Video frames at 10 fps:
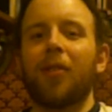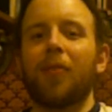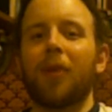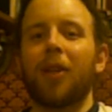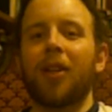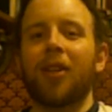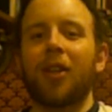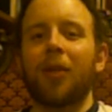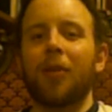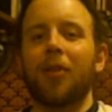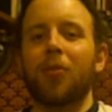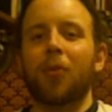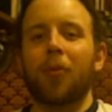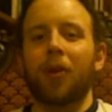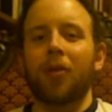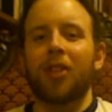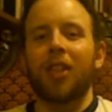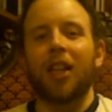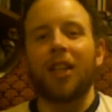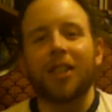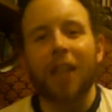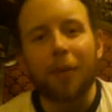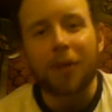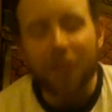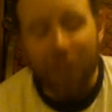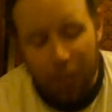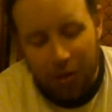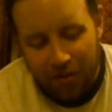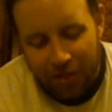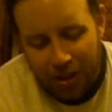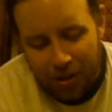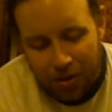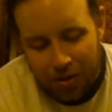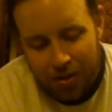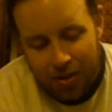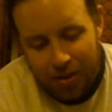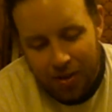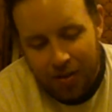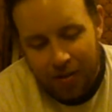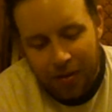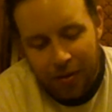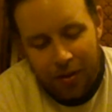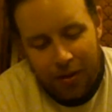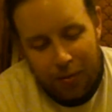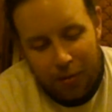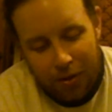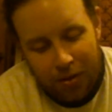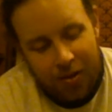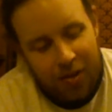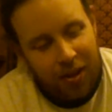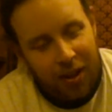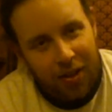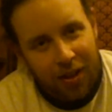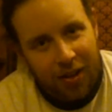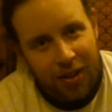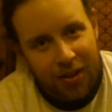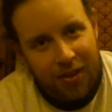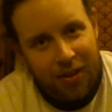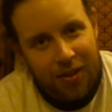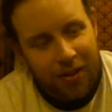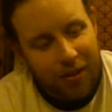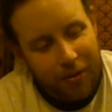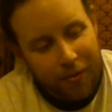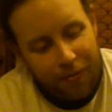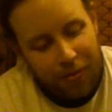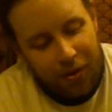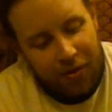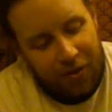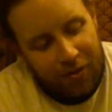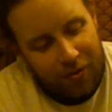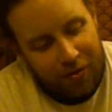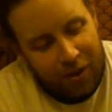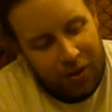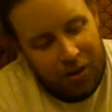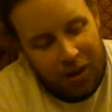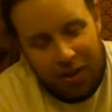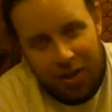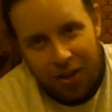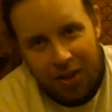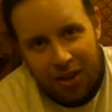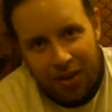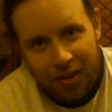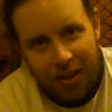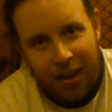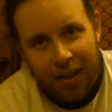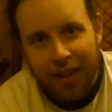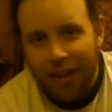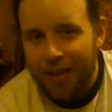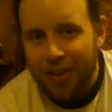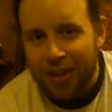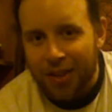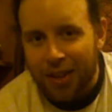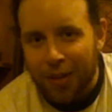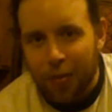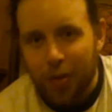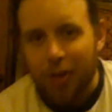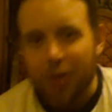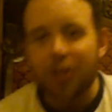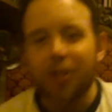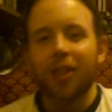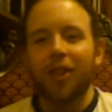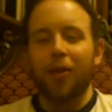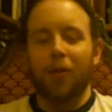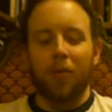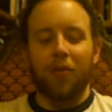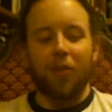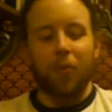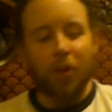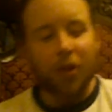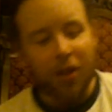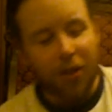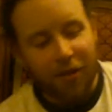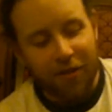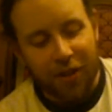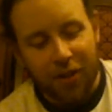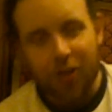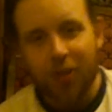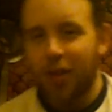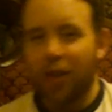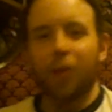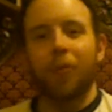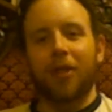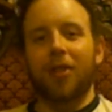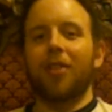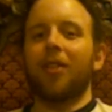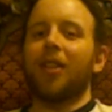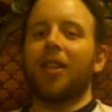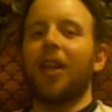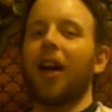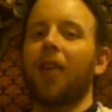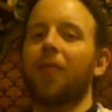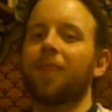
making the image more prone to getting damage from your fingers. Because it's like this, your fingers kind of touching the side, it's touching the borders. Remove the border, fingers on the picture. Yeah.